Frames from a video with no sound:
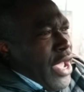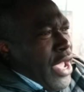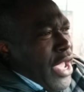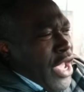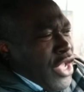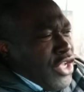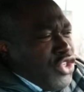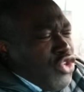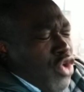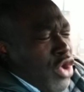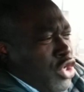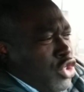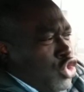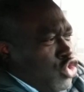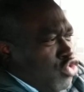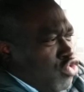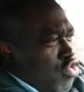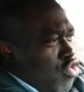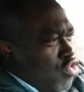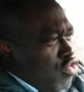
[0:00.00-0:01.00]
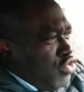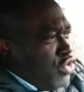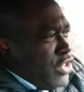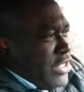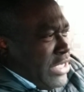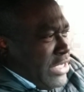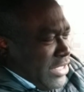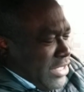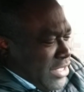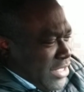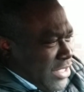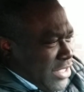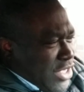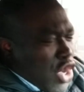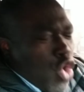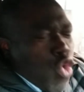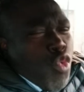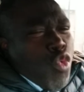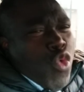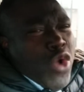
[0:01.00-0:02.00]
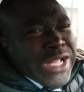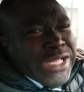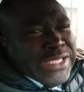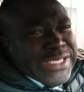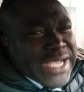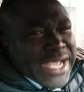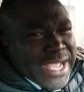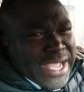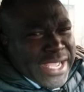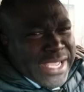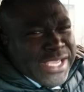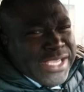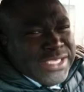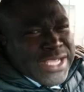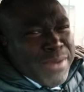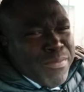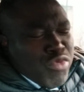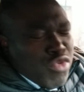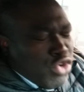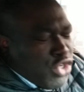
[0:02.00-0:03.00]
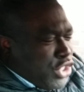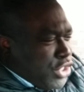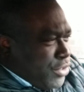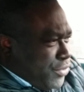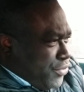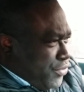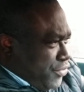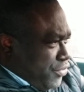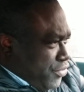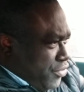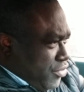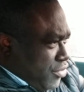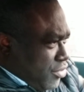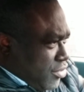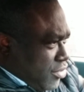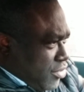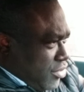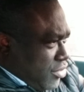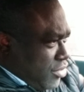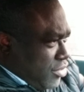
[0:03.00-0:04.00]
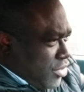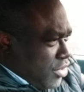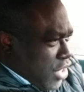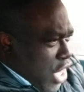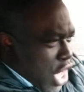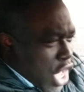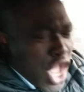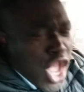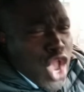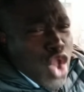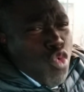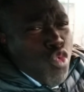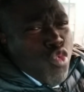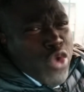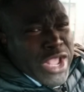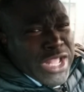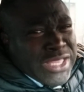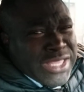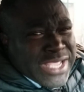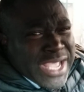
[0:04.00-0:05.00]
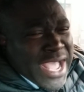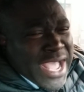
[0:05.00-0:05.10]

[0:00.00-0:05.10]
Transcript: is going through this winter is approaching, and